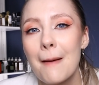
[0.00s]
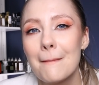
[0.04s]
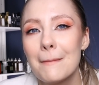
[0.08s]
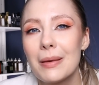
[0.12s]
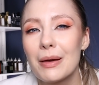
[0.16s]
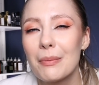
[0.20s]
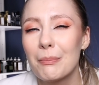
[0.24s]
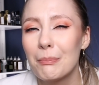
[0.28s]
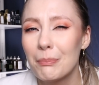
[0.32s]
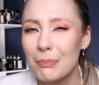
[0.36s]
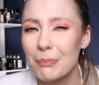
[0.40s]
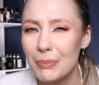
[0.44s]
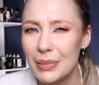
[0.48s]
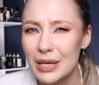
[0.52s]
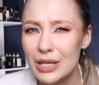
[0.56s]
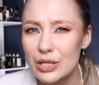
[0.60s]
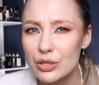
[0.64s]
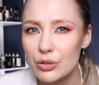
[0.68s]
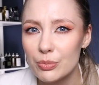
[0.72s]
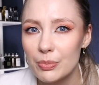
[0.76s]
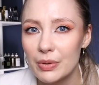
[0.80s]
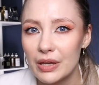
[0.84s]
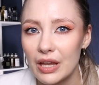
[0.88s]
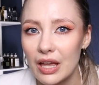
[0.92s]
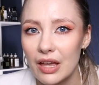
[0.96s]
but be
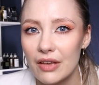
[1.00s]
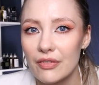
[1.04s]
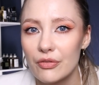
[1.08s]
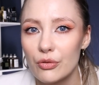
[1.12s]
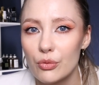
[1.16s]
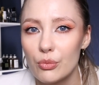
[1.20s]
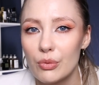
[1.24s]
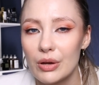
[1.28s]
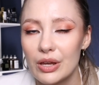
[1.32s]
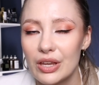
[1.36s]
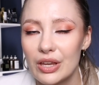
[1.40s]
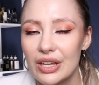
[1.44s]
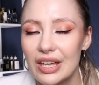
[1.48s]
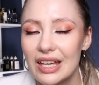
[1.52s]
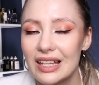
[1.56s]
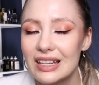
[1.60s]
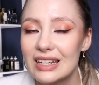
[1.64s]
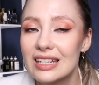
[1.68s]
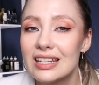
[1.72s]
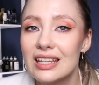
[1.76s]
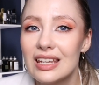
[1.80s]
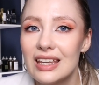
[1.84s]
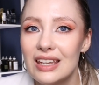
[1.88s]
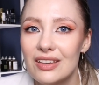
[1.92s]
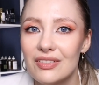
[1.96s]
super careful where you
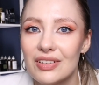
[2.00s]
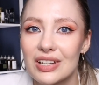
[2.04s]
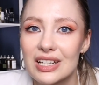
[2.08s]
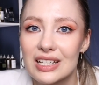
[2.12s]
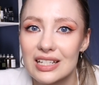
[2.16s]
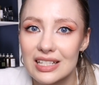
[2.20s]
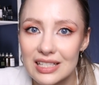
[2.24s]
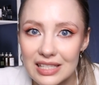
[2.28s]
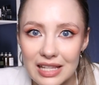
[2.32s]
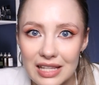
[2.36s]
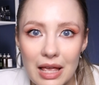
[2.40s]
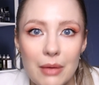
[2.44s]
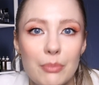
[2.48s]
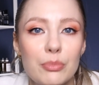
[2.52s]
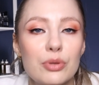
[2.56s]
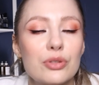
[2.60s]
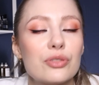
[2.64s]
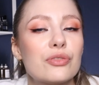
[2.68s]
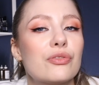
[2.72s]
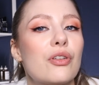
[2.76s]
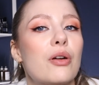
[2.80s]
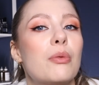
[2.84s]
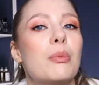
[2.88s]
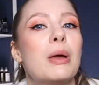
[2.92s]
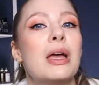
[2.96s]
get even
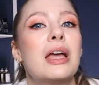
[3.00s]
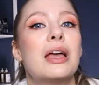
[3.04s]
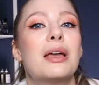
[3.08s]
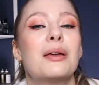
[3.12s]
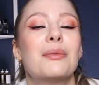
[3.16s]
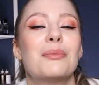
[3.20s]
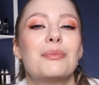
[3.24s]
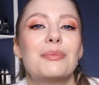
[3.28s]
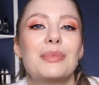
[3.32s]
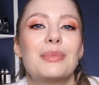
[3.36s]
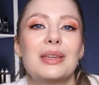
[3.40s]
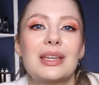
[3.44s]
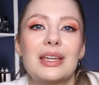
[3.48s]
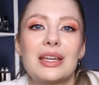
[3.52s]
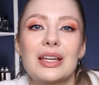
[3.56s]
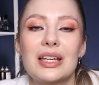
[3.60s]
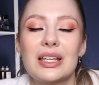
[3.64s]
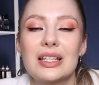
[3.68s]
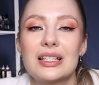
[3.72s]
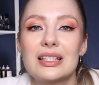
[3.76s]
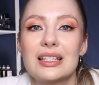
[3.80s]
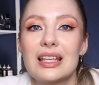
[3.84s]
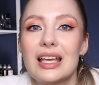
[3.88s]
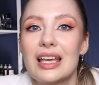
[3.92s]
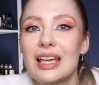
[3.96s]
samples from,
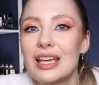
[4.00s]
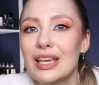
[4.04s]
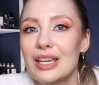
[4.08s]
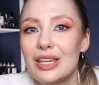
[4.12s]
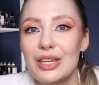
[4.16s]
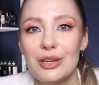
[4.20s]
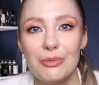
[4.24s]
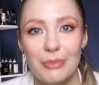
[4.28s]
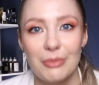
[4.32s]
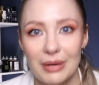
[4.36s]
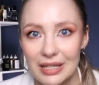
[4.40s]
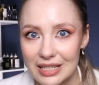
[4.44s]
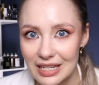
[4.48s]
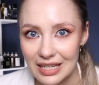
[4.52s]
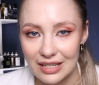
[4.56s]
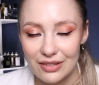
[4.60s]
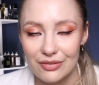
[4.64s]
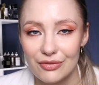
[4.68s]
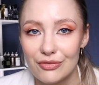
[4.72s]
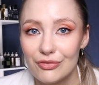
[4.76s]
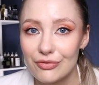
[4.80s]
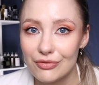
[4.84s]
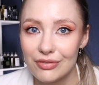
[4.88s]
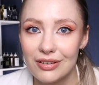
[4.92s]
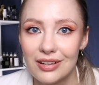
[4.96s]
because you might get
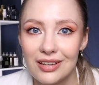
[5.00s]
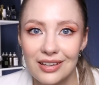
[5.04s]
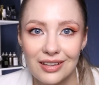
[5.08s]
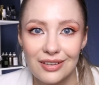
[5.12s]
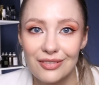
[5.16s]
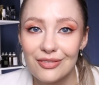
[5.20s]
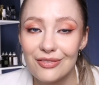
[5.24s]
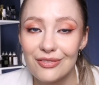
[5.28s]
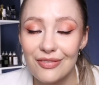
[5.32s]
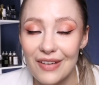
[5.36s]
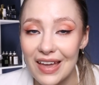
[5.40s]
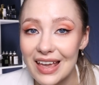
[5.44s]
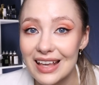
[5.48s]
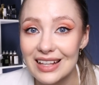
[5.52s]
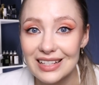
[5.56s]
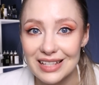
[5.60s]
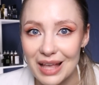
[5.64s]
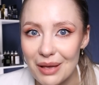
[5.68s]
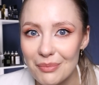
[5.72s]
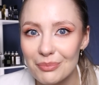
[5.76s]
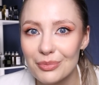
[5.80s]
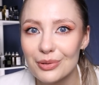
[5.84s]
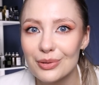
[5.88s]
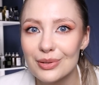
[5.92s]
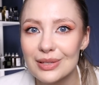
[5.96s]
fake
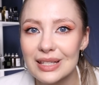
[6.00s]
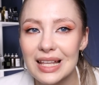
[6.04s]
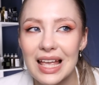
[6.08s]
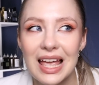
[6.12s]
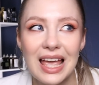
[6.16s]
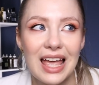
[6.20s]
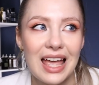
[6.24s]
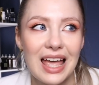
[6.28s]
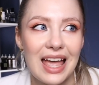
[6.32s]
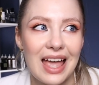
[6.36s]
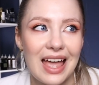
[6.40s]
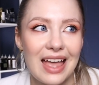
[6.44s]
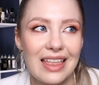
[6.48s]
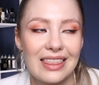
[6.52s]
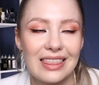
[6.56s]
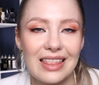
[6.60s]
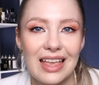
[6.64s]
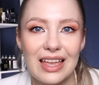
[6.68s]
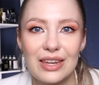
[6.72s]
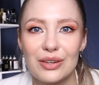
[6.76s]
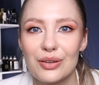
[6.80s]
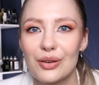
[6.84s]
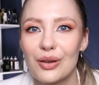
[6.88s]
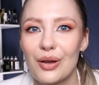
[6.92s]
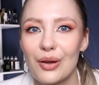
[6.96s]
samples and
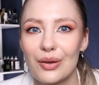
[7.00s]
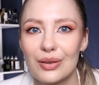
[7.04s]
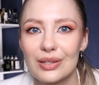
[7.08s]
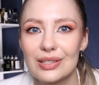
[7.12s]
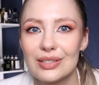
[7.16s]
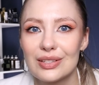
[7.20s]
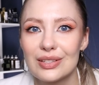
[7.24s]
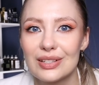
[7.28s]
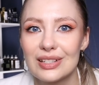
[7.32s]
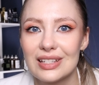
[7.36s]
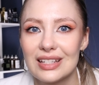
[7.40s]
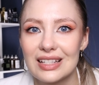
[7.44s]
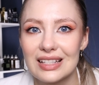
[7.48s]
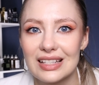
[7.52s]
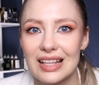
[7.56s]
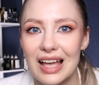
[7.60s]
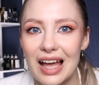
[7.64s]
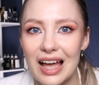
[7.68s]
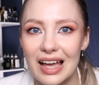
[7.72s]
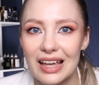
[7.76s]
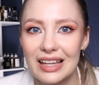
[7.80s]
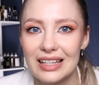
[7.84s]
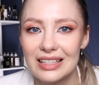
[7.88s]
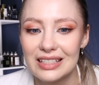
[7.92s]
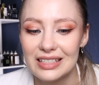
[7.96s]
then you're going to
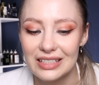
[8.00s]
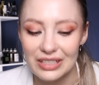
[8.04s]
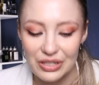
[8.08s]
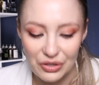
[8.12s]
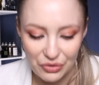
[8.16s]
decide